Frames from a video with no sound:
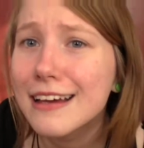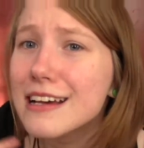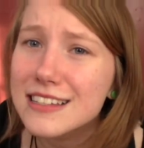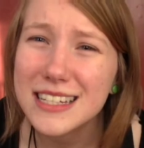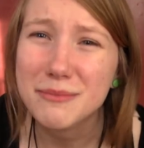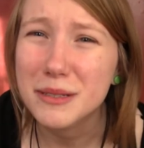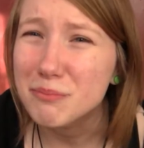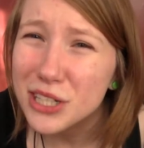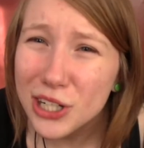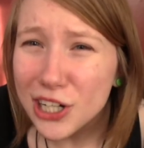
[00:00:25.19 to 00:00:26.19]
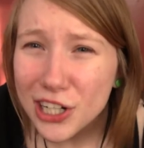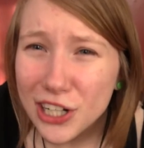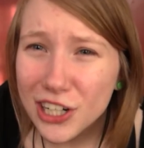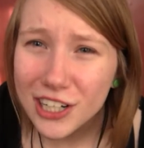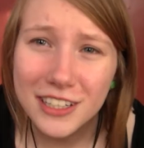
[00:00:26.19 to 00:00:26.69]
some
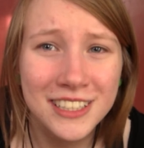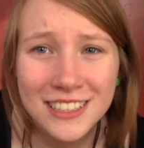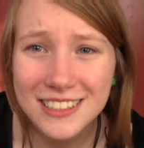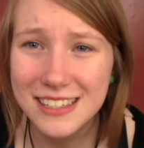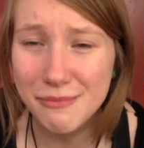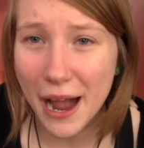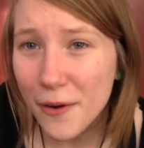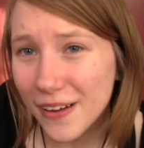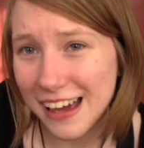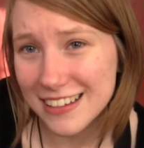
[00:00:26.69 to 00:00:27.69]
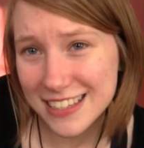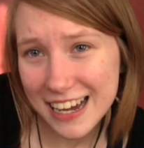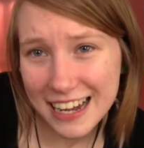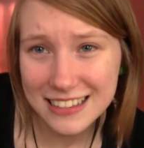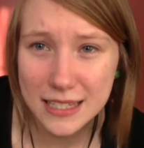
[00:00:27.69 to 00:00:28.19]
Immure, some Hour Last
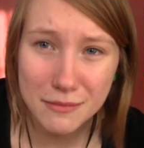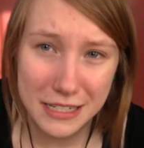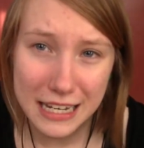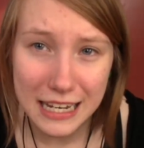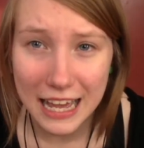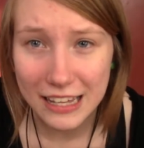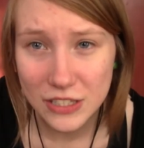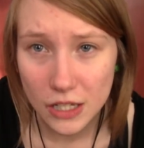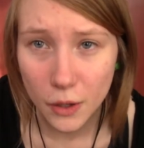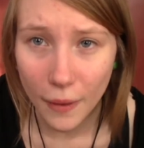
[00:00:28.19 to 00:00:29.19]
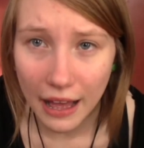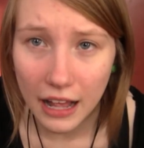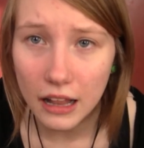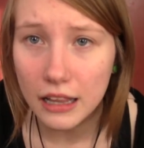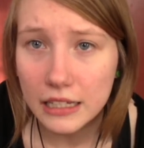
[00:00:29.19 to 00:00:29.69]
Night, some
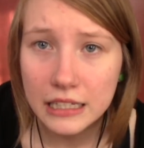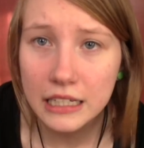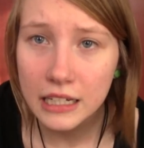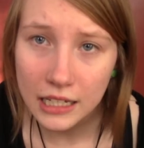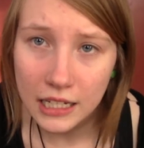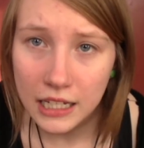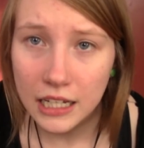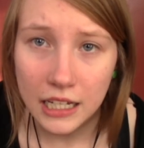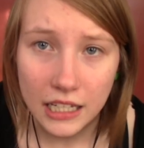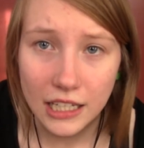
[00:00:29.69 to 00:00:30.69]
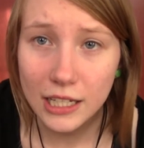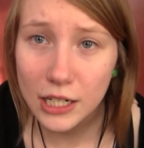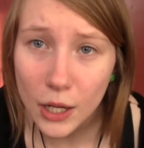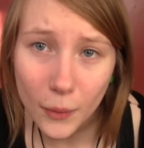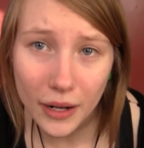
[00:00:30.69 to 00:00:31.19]
TSOL. You
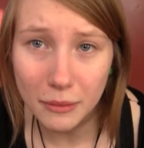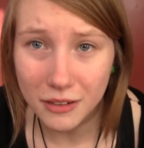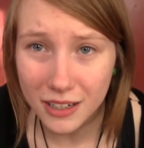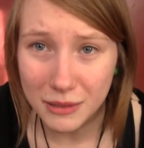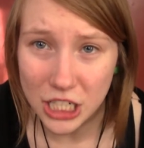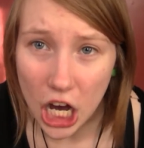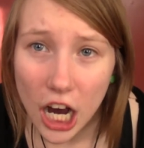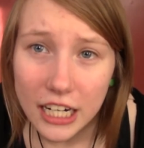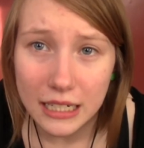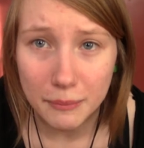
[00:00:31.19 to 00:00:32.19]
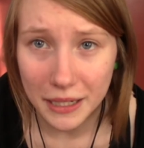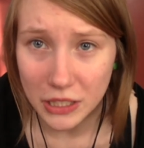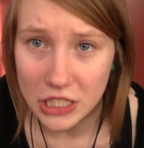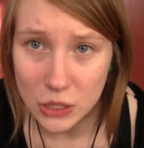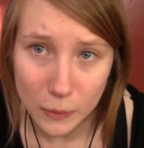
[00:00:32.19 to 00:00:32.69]
know what I'm gonna be talking
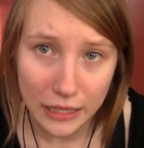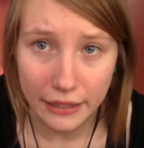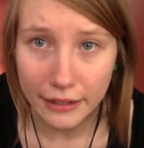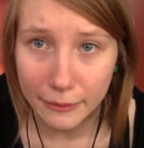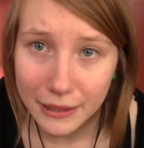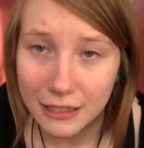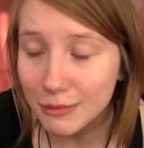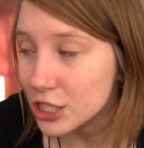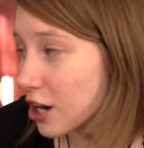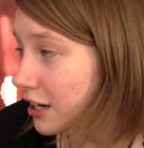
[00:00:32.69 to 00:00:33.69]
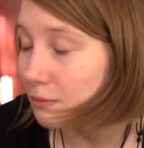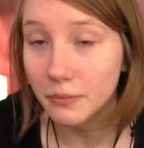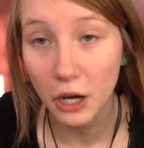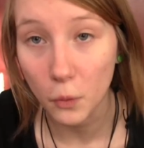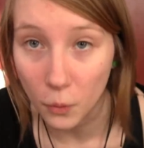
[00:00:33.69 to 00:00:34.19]
about, sweetheart. We're gonna be talking
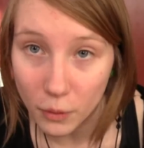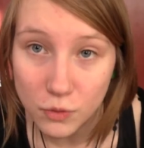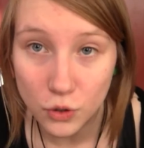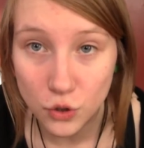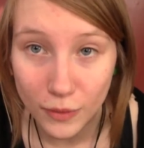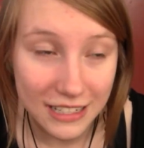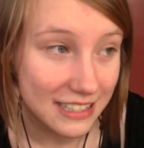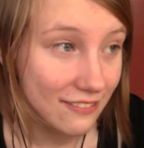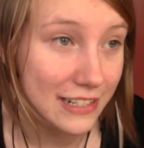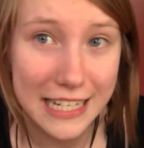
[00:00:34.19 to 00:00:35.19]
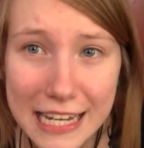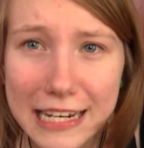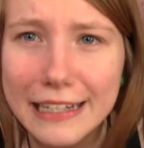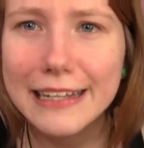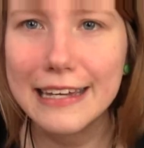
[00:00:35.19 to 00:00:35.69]
about Warped Tour
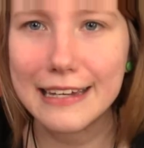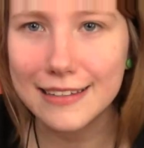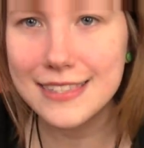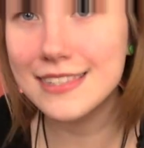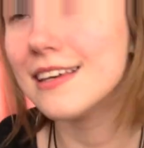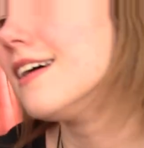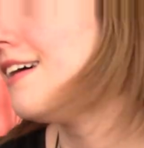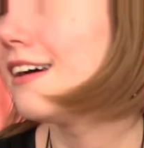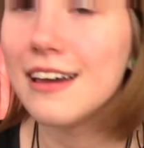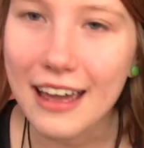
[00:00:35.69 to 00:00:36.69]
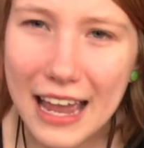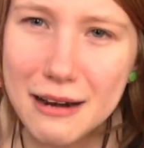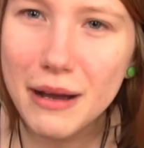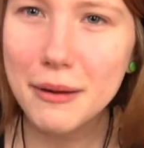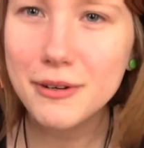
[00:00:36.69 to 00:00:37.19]
2017 leaks
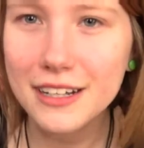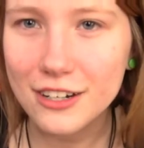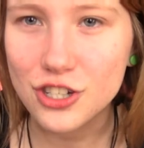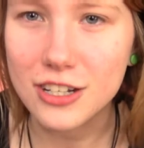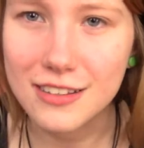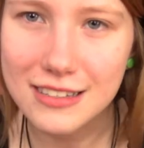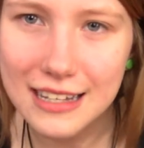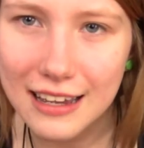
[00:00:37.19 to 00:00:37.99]
and my predictions,